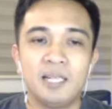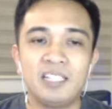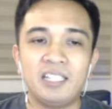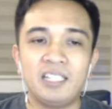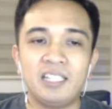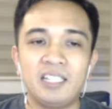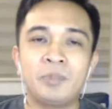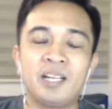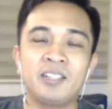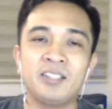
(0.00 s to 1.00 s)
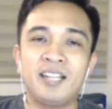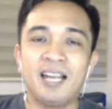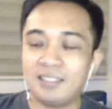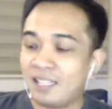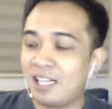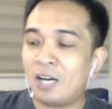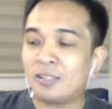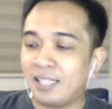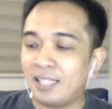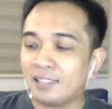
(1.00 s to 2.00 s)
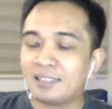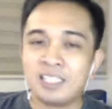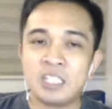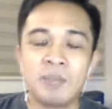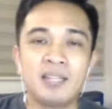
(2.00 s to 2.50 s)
But even prior to that, our guest has